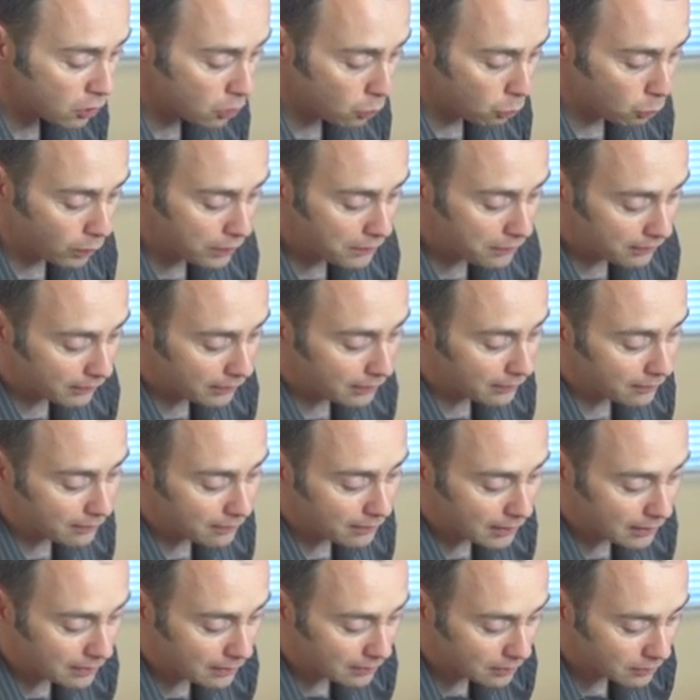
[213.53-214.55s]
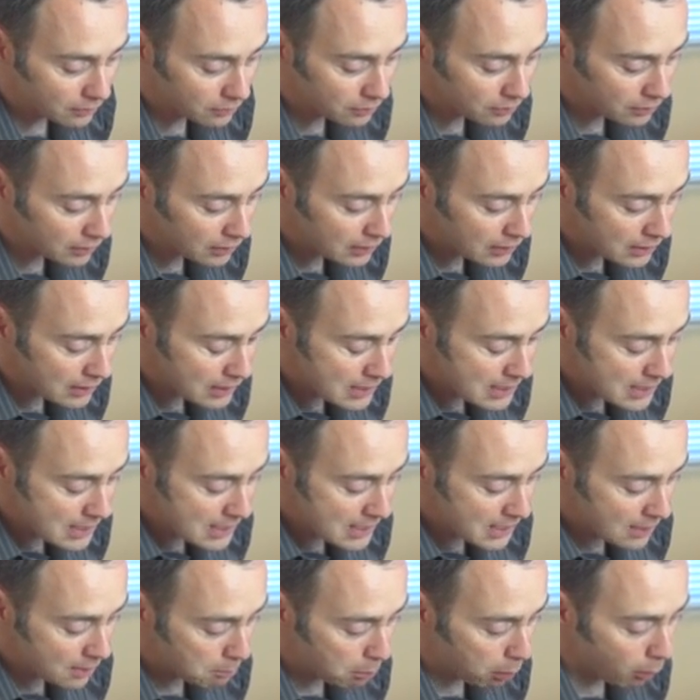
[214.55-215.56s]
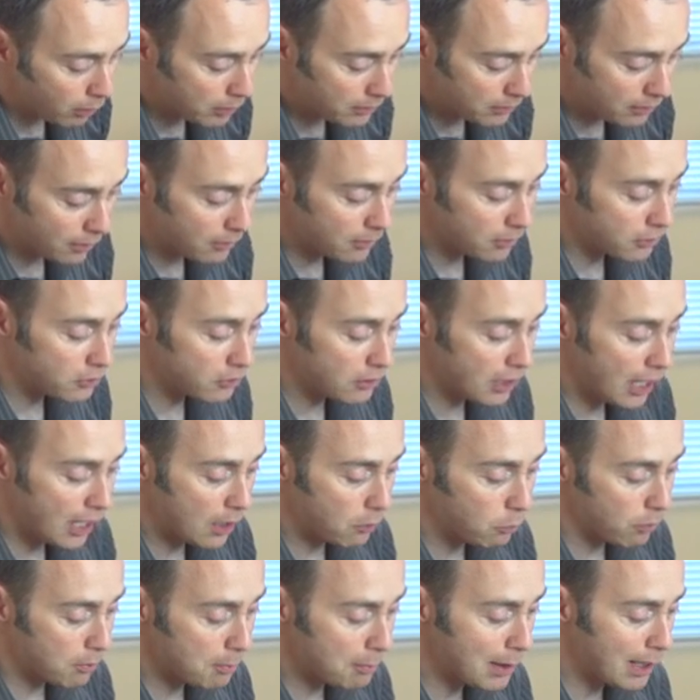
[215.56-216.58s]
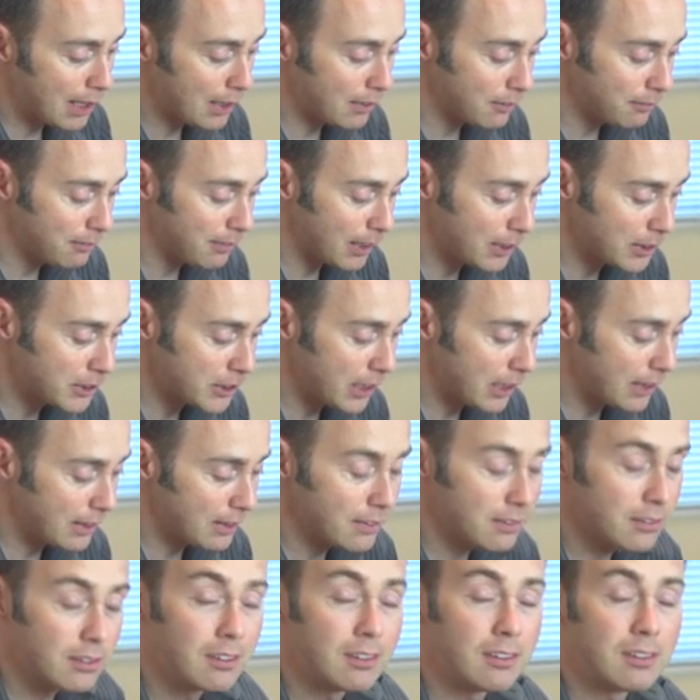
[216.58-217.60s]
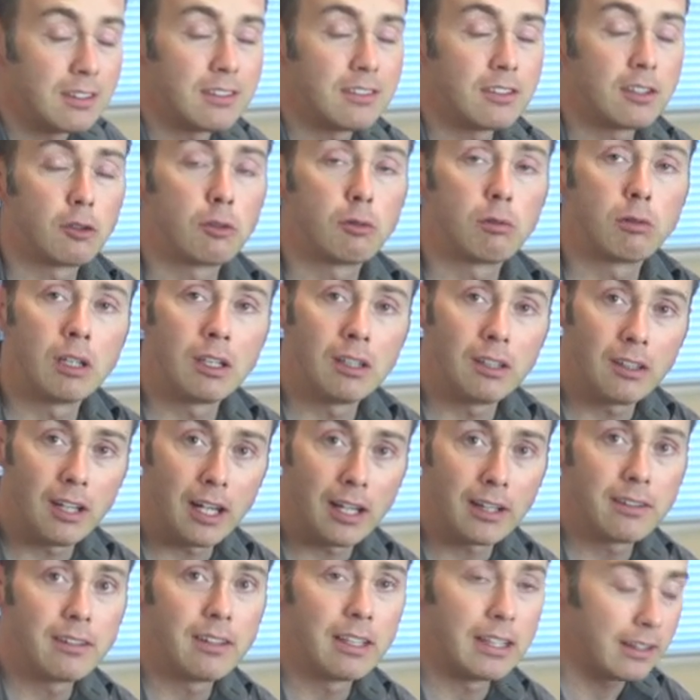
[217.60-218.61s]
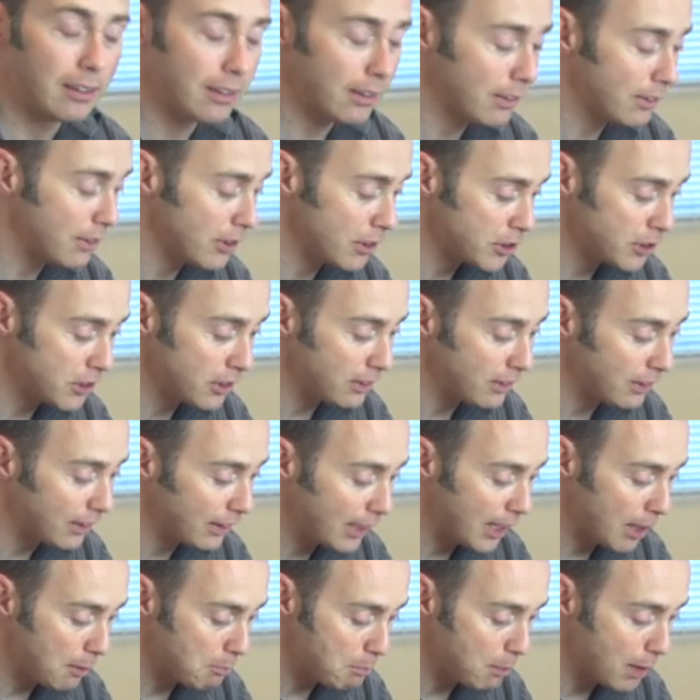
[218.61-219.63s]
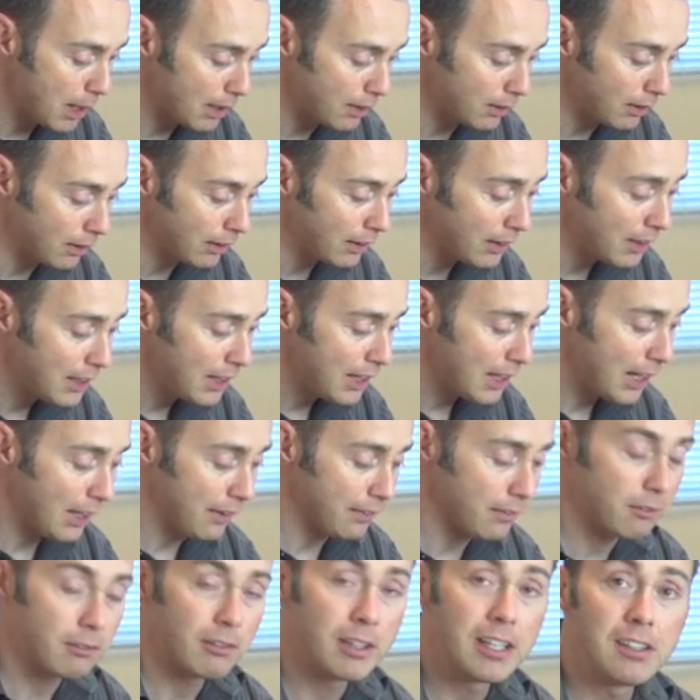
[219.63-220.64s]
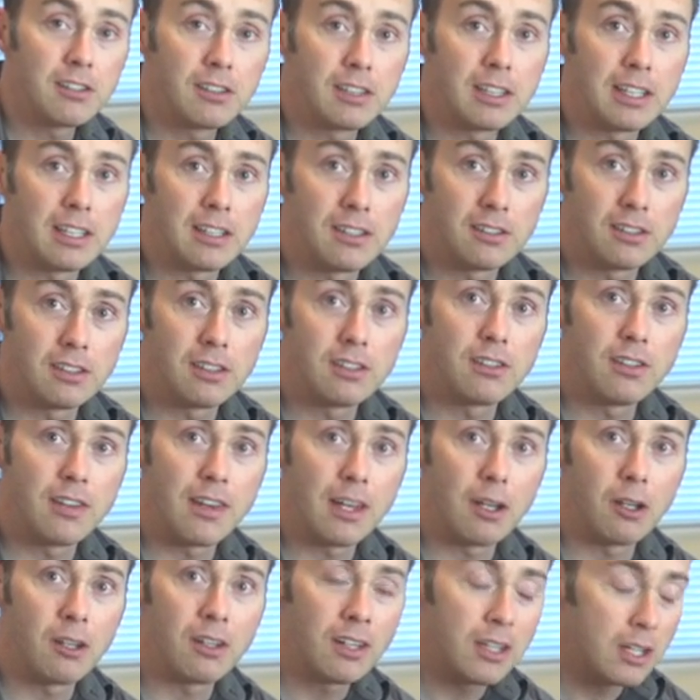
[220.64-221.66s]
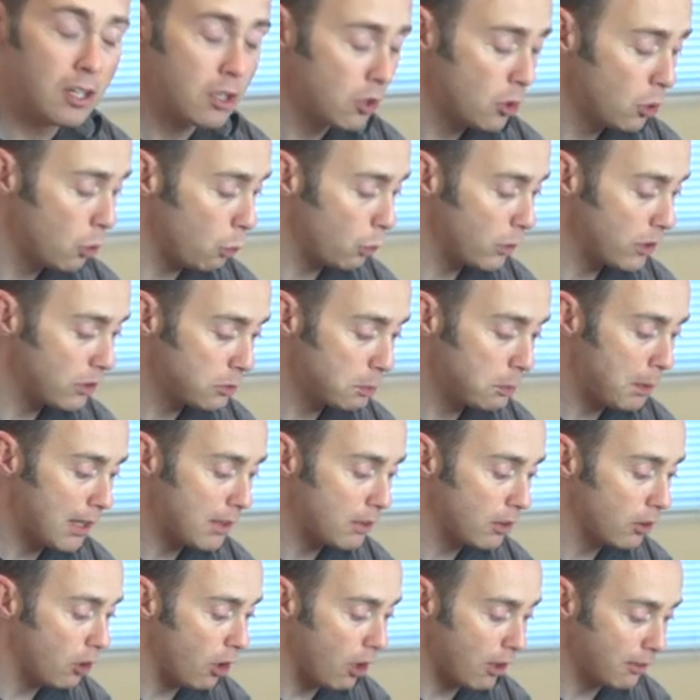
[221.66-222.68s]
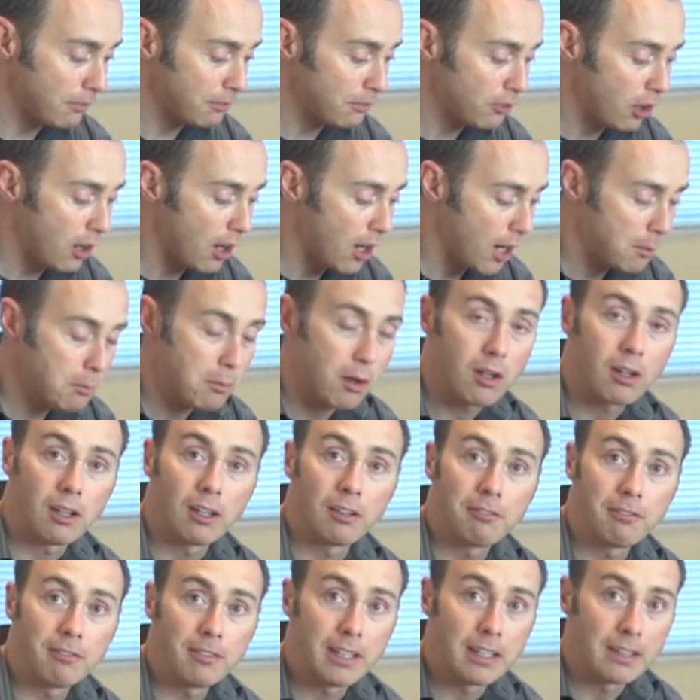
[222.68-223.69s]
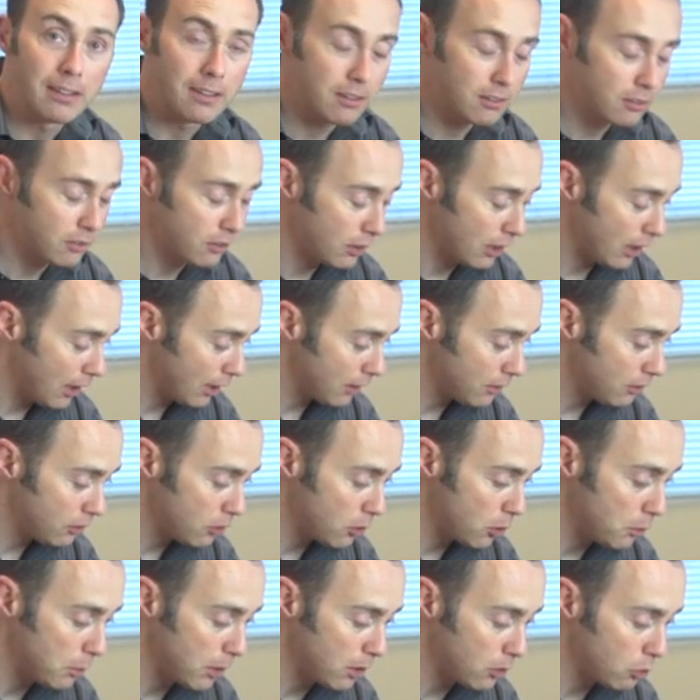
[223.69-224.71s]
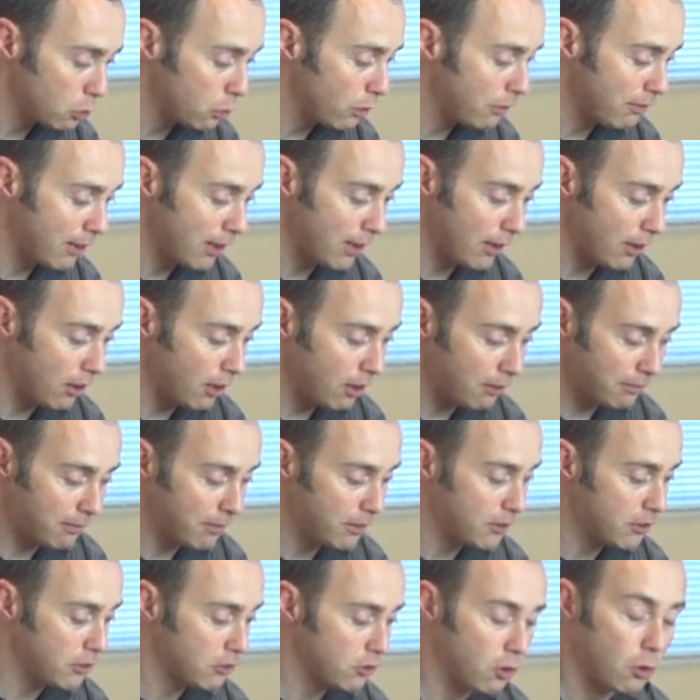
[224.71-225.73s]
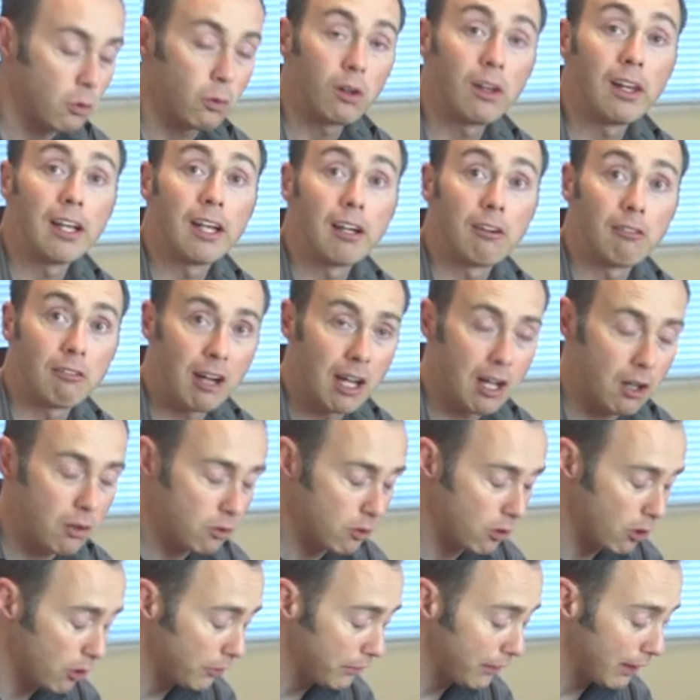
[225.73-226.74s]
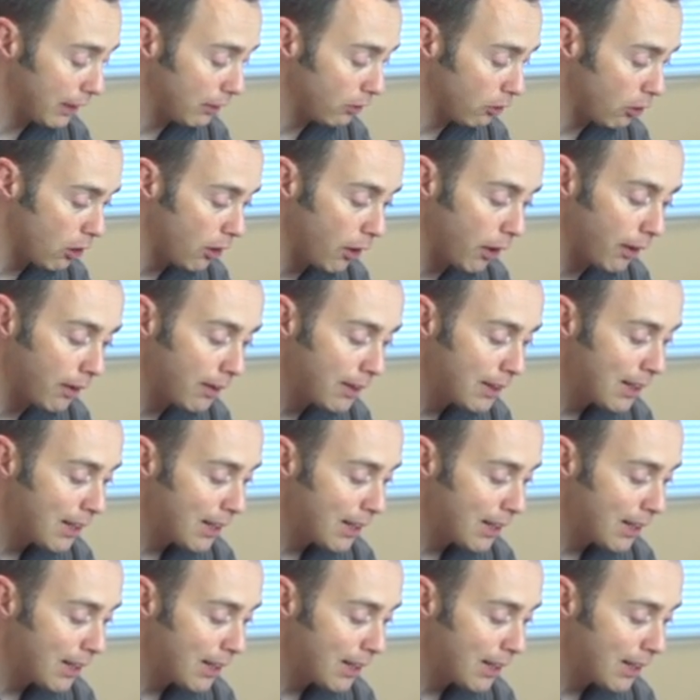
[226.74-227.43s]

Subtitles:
One thing that is important to understand with plantar fasciitis is it's a reluctant condition to get better. And the reason is that we spend a lot of time on our feet as humans. We very often just don't lay around all day long.